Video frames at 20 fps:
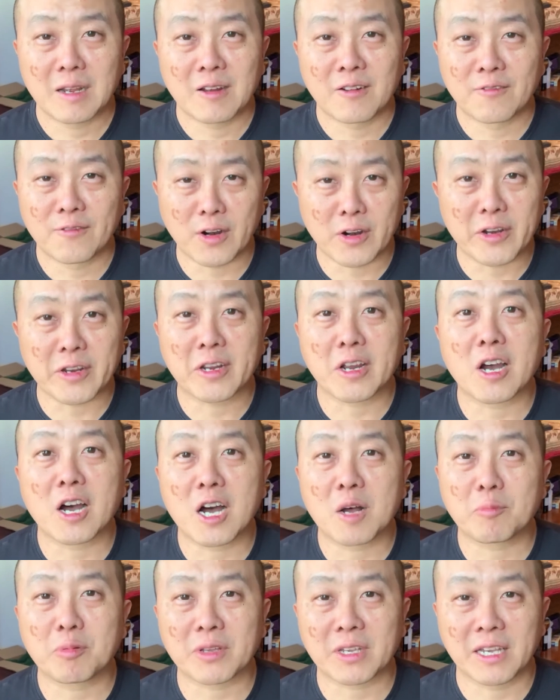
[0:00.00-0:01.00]
very
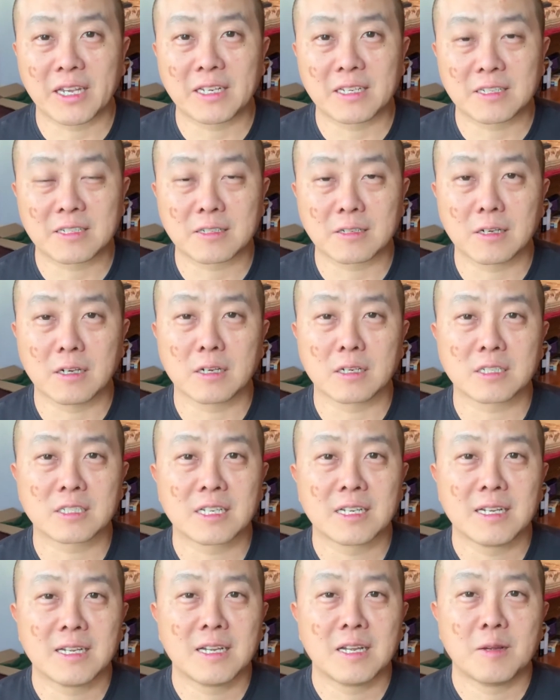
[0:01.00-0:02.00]
complicated songs,
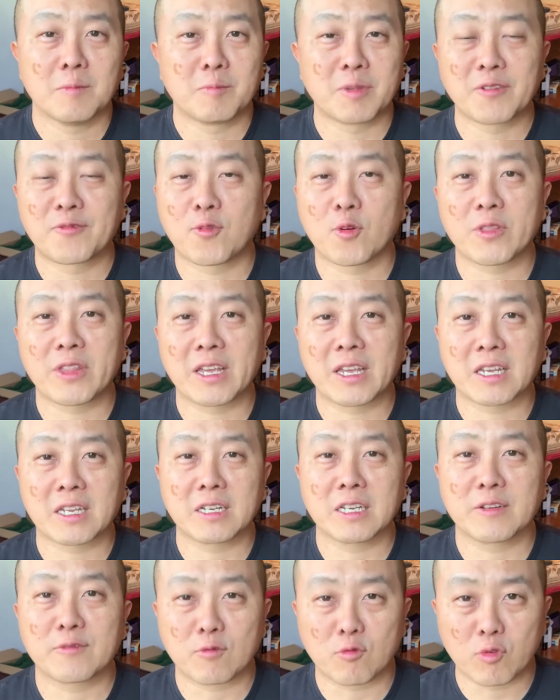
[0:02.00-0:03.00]
before they can
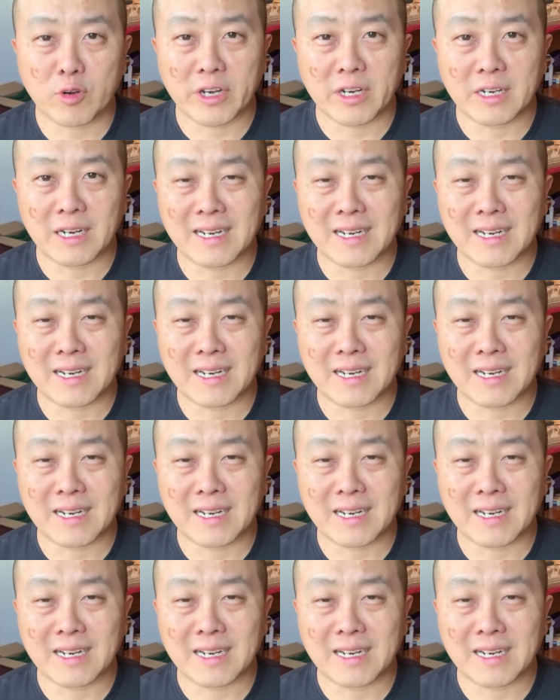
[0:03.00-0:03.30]
even read.